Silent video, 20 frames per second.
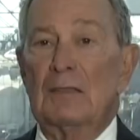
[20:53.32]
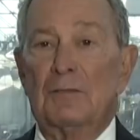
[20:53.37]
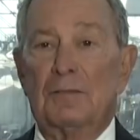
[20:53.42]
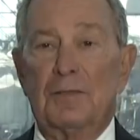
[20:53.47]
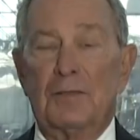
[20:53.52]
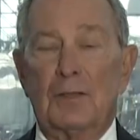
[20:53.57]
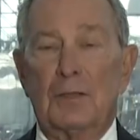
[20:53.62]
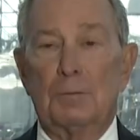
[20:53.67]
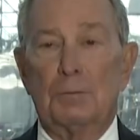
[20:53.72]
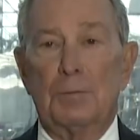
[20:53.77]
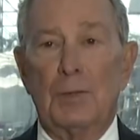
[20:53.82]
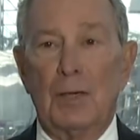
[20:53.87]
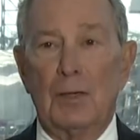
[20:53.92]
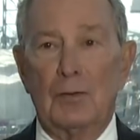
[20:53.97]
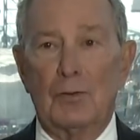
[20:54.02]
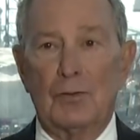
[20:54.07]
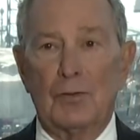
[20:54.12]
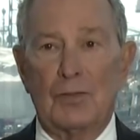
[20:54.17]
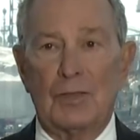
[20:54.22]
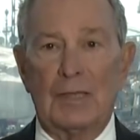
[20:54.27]
unfilled
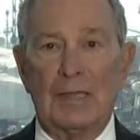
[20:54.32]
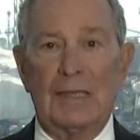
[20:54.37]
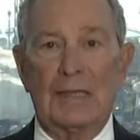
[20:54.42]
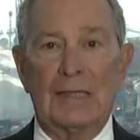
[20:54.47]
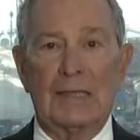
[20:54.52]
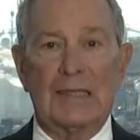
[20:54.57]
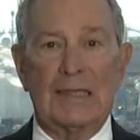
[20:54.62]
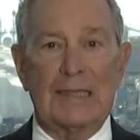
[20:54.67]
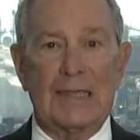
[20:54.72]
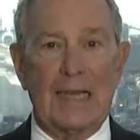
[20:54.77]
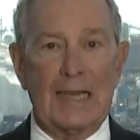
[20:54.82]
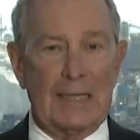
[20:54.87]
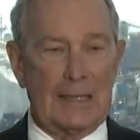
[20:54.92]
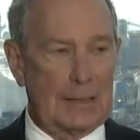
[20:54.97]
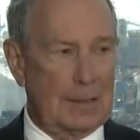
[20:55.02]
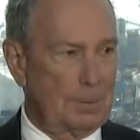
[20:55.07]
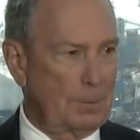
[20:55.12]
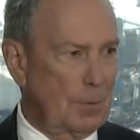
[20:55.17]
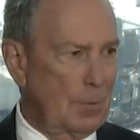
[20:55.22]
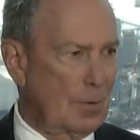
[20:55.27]
posts in the
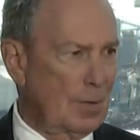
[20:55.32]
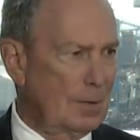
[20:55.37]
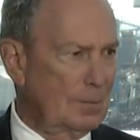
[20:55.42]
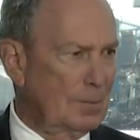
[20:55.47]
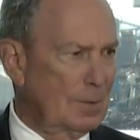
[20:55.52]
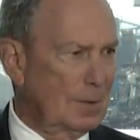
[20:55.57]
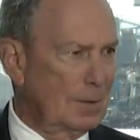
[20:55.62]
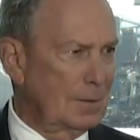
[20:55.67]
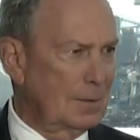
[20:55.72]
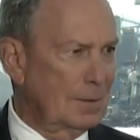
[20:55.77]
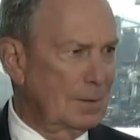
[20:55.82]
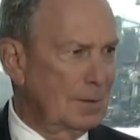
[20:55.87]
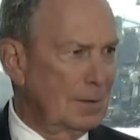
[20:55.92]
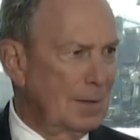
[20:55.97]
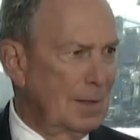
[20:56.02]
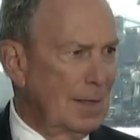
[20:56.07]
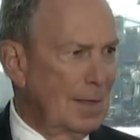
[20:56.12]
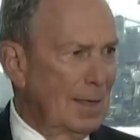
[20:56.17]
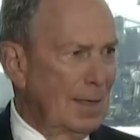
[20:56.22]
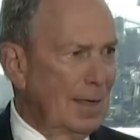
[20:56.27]
State Department.
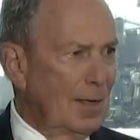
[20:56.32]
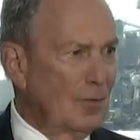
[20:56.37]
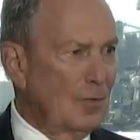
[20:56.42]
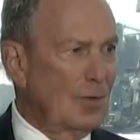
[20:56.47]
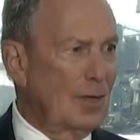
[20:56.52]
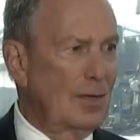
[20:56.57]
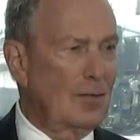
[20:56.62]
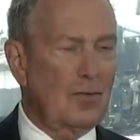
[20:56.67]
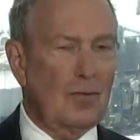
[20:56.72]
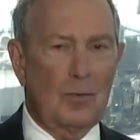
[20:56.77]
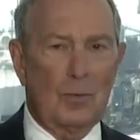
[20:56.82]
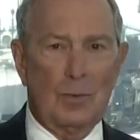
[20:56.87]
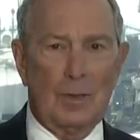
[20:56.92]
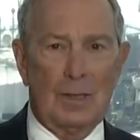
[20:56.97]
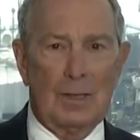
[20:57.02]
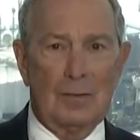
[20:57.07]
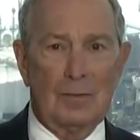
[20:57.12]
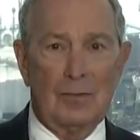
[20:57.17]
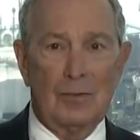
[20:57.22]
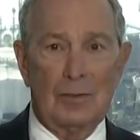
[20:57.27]
His answer
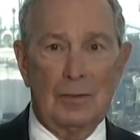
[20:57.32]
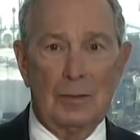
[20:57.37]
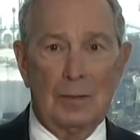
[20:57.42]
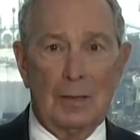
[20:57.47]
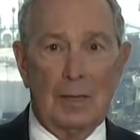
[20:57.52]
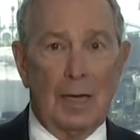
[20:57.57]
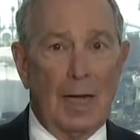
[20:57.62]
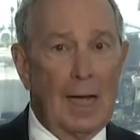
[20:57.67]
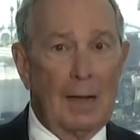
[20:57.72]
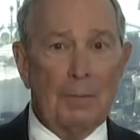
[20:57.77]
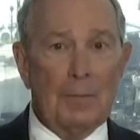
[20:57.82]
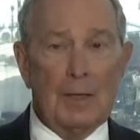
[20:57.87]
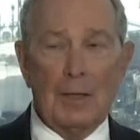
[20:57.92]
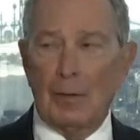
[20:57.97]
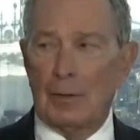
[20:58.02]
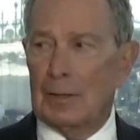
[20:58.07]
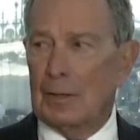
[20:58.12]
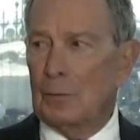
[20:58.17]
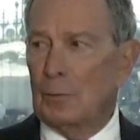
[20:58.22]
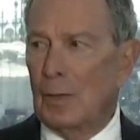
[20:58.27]
was, I'm
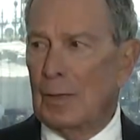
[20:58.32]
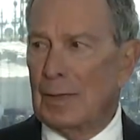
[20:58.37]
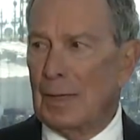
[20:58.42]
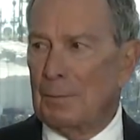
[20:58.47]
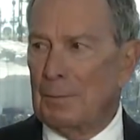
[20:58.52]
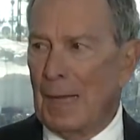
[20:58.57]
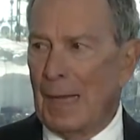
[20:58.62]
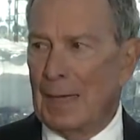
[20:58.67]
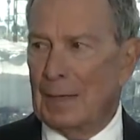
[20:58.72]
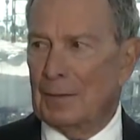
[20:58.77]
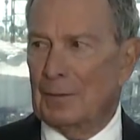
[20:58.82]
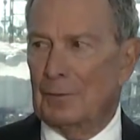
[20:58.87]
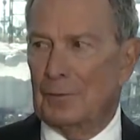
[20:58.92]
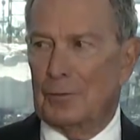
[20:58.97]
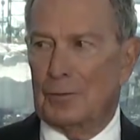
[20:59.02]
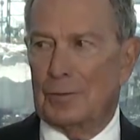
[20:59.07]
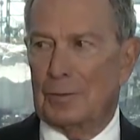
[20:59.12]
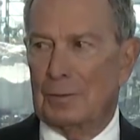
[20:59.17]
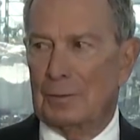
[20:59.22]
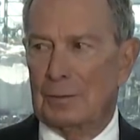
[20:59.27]
the only one that
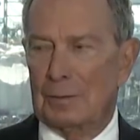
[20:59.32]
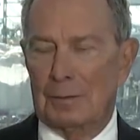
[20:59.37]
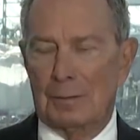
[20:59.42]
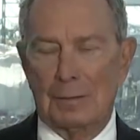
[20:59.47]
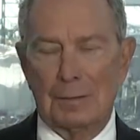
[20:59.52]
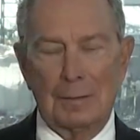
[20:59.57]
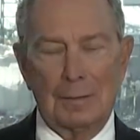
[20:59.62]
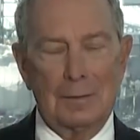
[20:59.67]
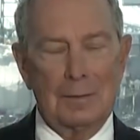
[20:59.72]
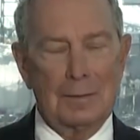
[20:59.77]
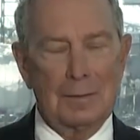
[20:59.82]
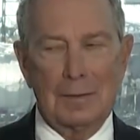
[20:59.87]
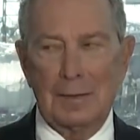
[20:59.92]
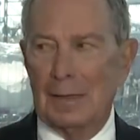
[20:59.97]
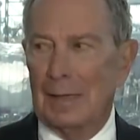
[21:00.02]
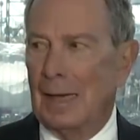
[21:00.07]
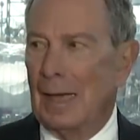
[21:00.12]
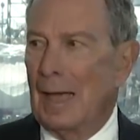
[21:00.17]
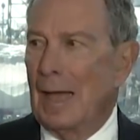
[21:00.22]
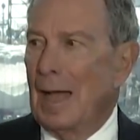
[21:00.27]
matters.
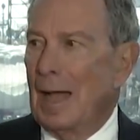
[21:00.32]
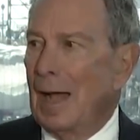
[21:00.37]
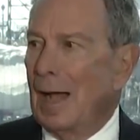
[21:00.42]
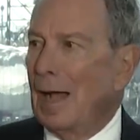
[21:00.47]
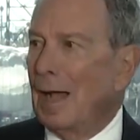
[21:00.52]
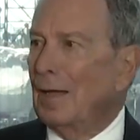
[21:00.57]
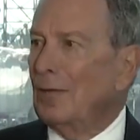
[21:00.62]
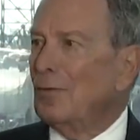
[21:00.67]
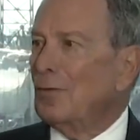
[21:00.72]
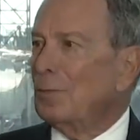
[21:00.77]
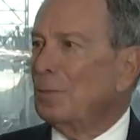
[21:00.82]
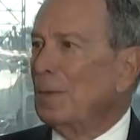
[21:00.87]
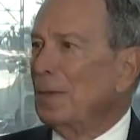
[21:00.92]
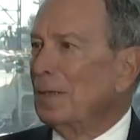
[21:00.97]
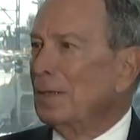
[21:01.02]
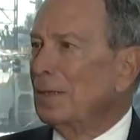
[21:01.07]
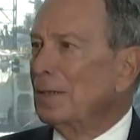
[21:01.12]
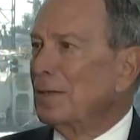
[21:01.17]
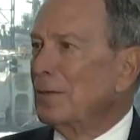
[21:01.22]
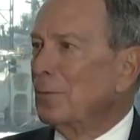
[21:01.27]
I
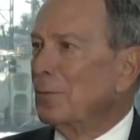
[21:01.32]
spell